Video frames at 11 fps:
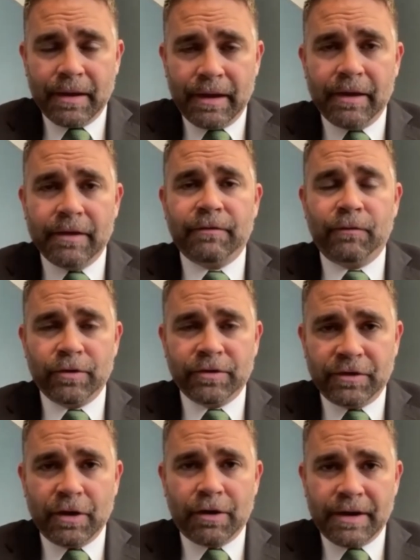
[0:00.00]
is for
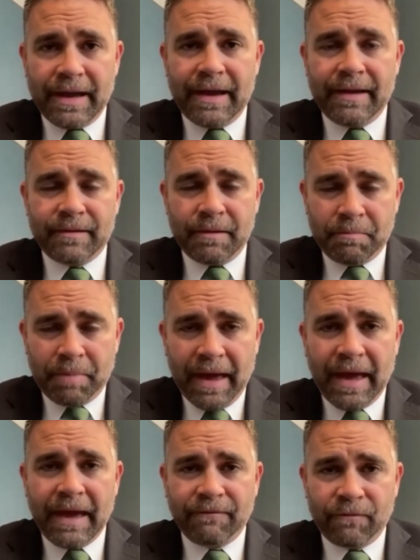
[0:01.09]
CRDA to
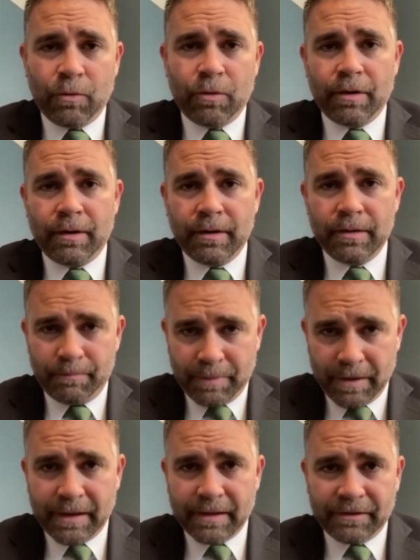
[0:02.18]
pay for the
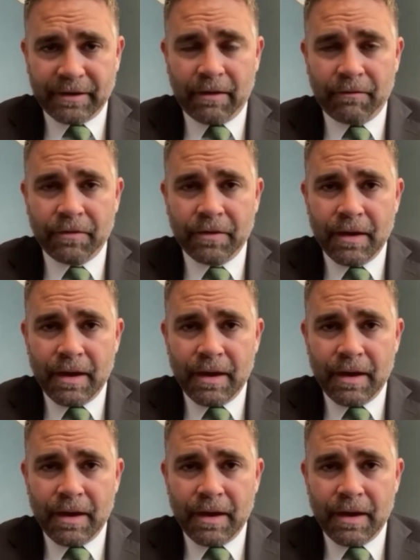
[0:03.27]
building itself